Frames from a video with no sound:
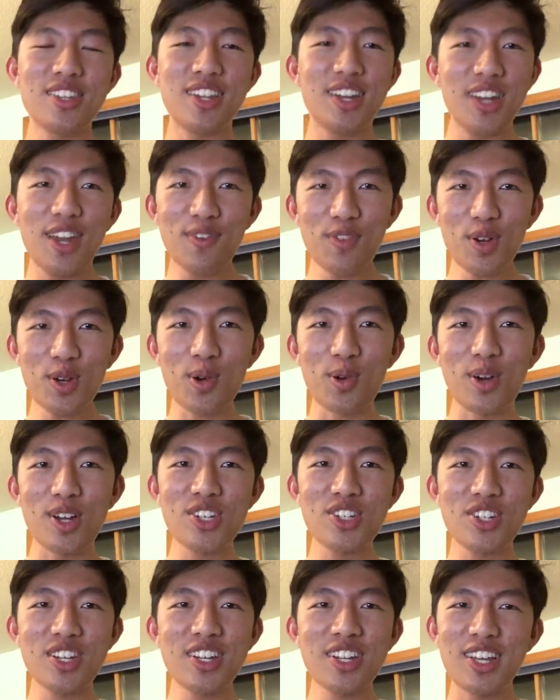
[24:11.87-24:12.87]
Did I ever
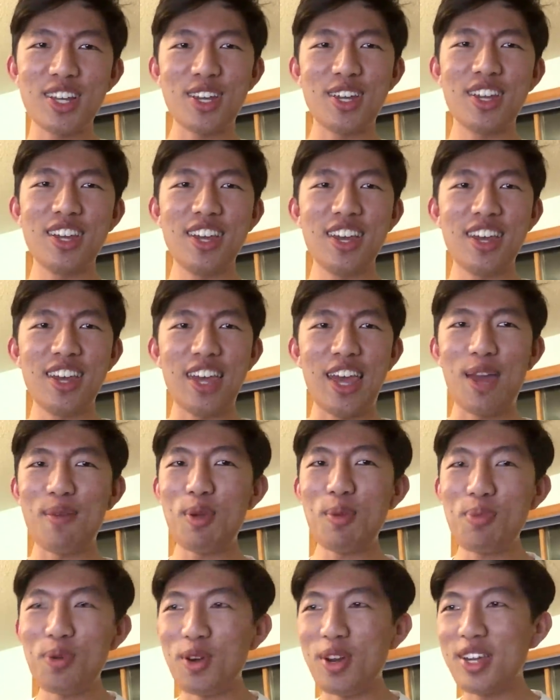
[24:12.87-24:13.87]
question, like, am
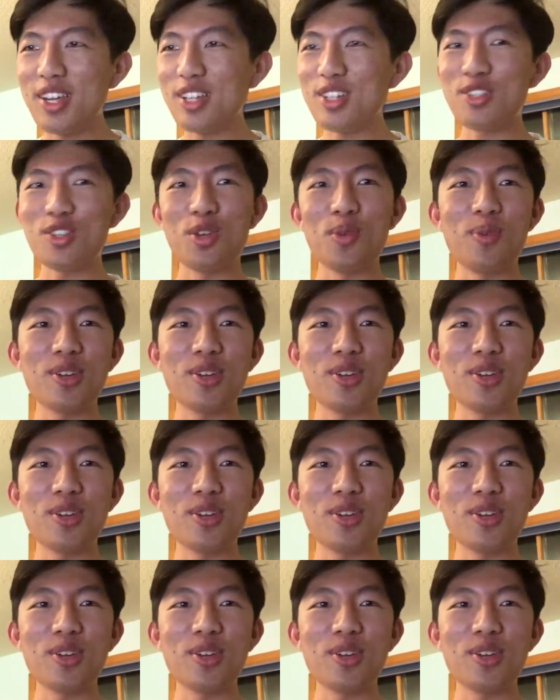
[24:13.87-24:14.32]
I putting in too